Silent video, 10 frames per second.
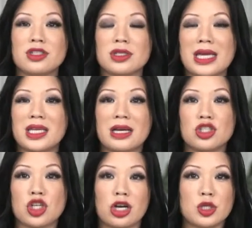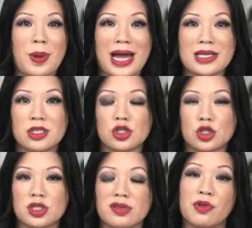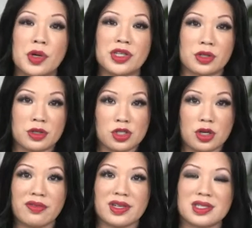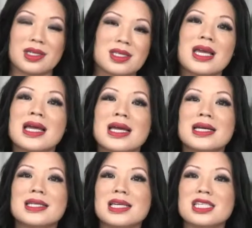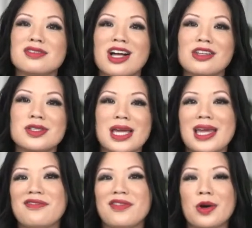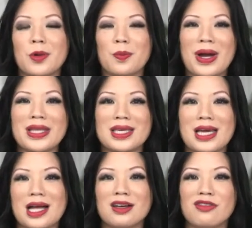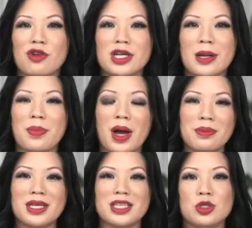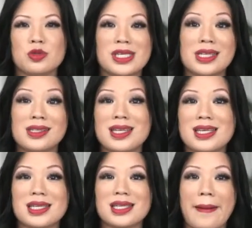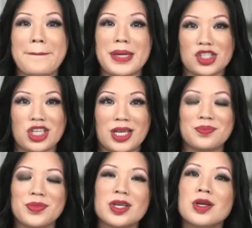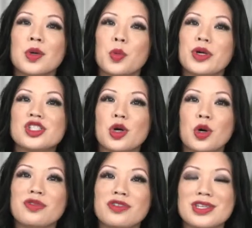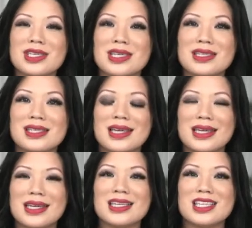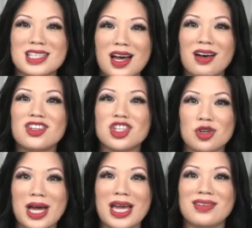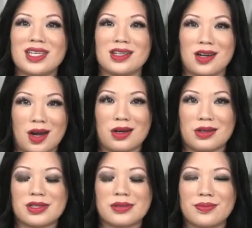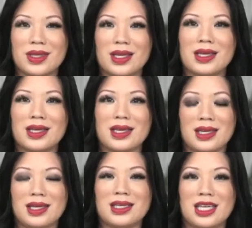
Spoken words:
can now charge passengers for their services. This follows a vote by the California Public Utilities Commission, which oversees self-driving cars in